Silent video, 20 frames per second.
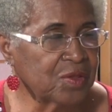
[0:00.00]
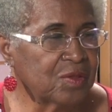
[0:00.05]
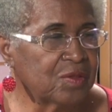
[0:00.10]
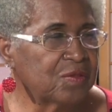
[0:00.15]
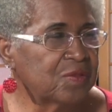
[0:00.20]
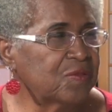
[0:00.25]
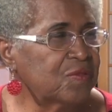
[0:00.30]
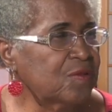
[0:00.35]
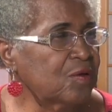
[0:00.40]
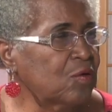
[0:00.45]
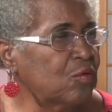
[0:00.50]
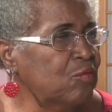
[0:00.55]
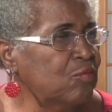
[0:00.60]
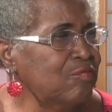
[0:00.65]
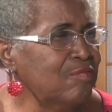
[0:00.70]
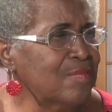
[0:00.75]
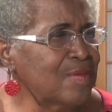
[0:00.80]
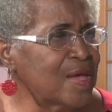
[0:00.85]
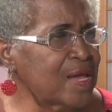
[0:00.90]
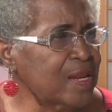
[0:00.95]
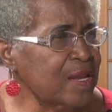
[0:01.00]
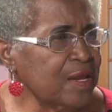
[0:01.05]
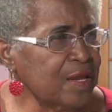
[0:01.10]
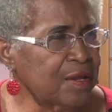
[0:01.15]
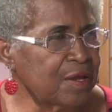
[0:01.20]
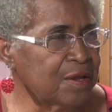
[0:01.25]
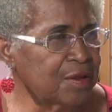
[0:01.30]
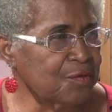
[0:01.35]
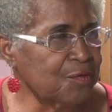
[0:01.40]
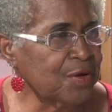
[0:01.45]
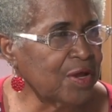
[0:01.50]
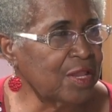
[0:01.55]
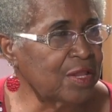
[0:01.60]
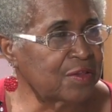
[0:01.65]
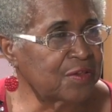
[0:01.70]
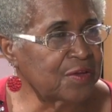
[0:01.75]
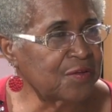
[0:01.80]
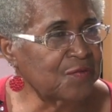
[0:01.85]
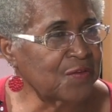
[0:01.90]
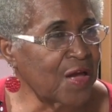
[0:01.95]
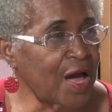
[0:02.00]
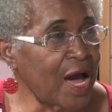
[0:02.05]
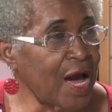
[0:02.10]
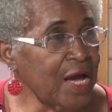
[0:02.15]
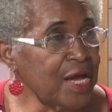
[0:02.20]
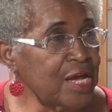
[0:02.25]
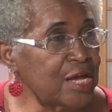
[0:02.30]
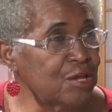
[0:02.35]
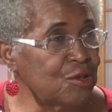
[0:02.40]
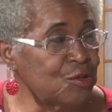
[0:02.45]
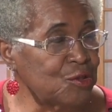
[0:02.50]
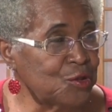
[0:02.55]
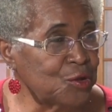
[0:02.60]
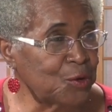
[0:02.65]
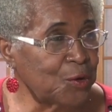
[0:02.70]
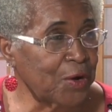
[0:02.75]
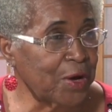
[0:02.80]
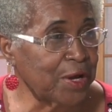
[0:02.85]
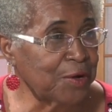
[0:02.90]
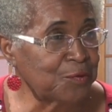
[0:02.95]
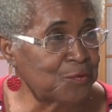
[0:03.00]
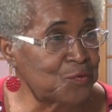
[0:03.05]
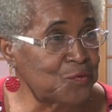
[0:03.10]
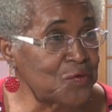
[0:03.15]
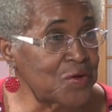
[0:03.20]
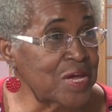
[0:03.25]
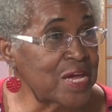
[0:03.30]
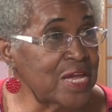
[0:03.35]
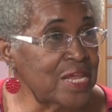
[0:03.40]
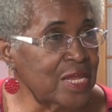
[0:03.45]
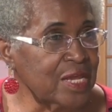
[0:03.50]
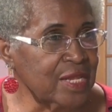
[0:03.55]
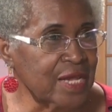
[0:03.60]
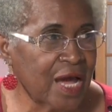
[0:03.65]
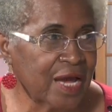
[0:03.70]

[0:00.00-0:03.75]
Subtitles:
So many relatives. I enjoy reading.